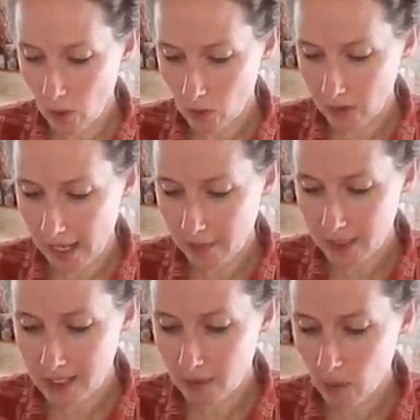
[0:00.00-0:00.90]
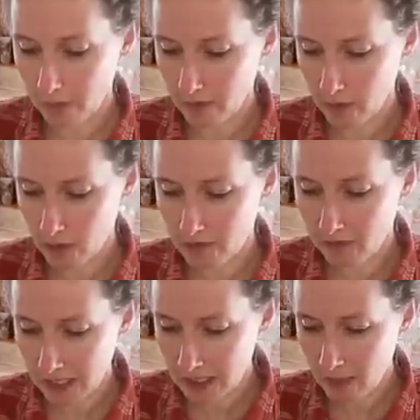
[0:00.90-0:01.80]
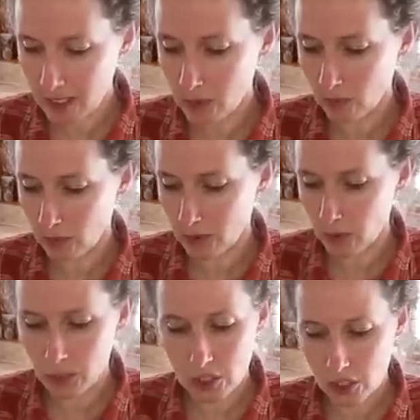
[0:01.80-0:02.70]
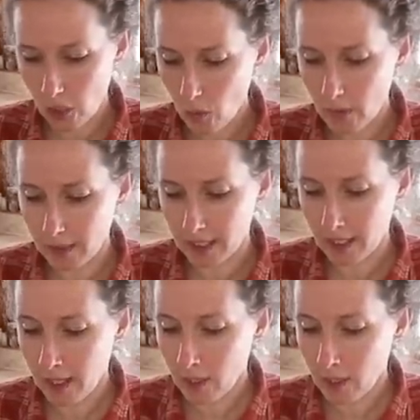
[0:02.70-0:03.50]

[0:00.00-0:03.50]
cold happens to be one of the most fundamental rules which no woman